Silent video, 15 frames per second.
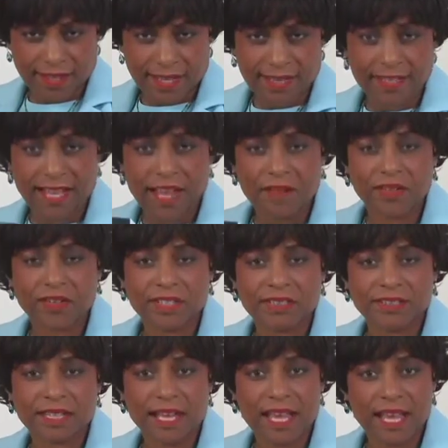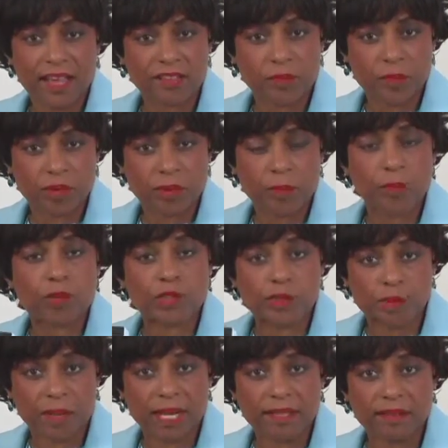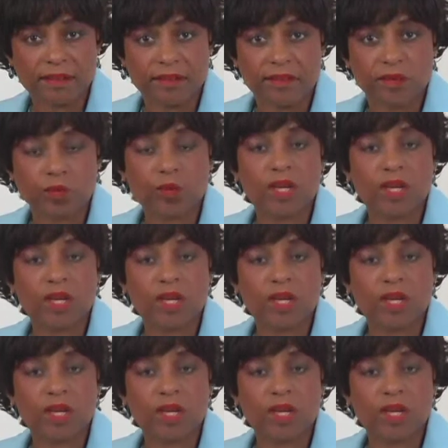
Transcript: and the African Diaspora Perspectives,